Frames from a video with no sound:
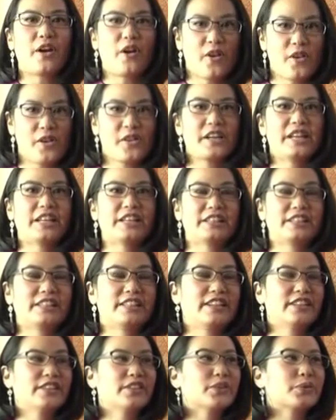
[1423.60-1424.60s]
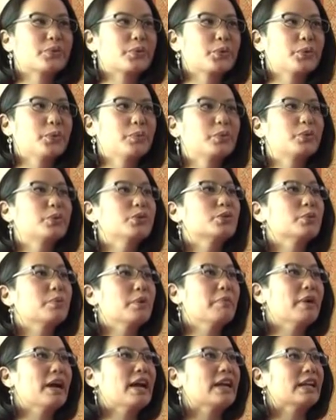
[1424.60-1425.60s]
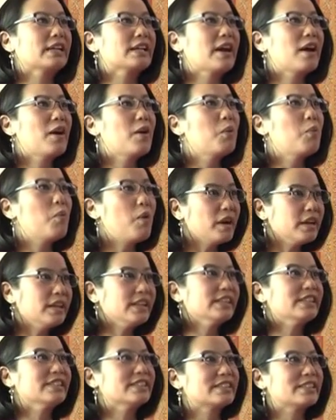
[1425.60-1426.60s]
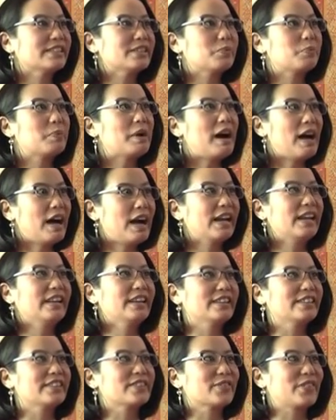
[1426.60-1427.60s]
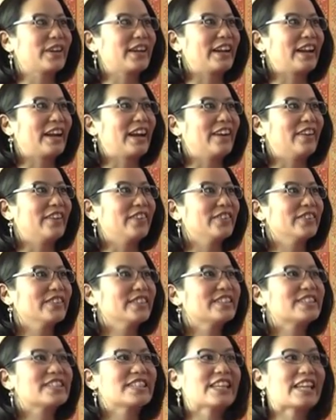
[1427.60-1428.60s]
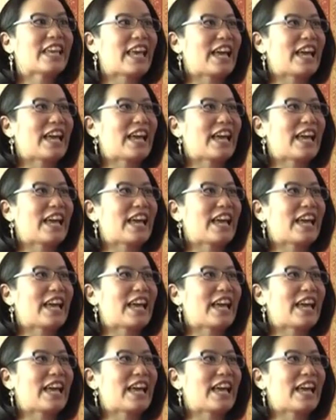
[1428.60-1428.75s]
we are in another room, Kun Supamat. What is it behind us right now? It's